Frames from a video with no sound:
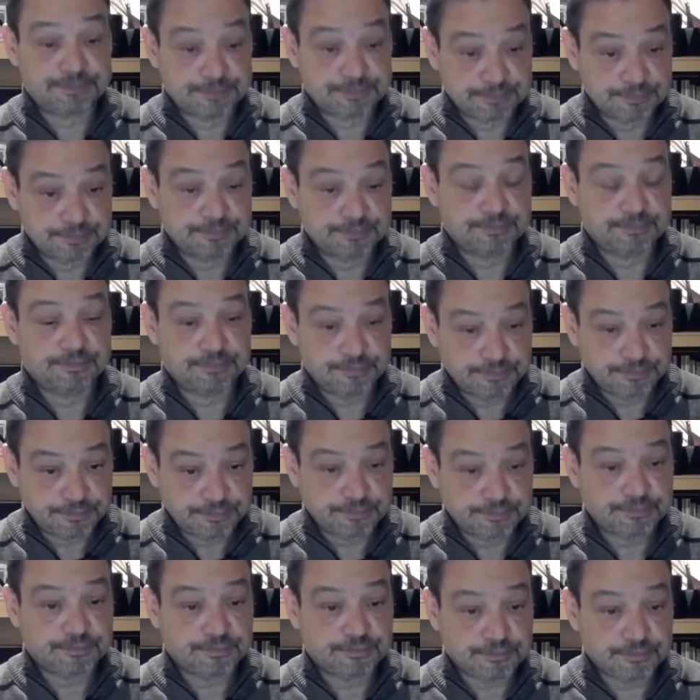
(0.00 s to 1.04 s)
If
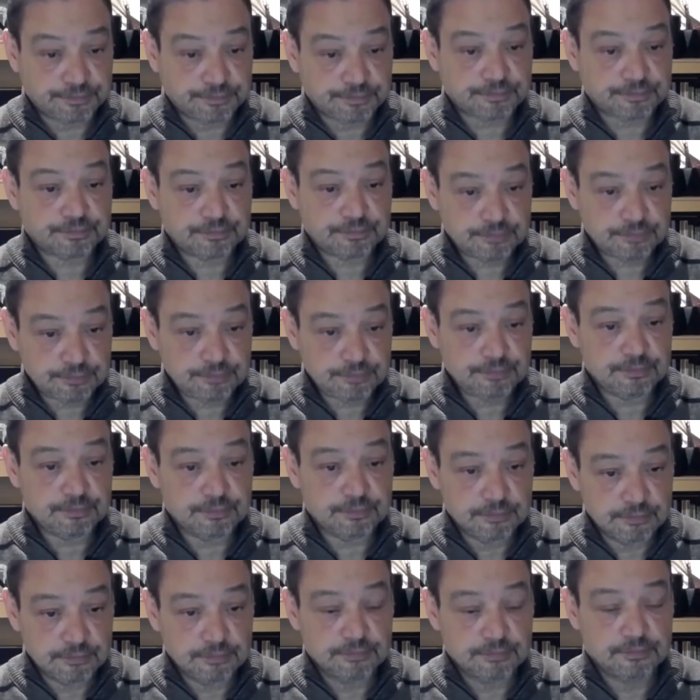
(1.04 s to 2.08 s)
you ain't got no business
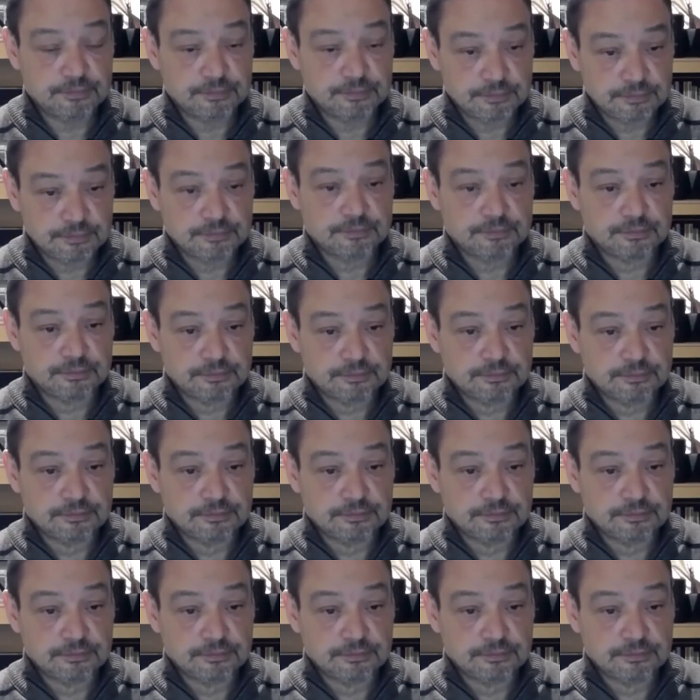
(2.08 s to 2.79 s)
plan, there ain't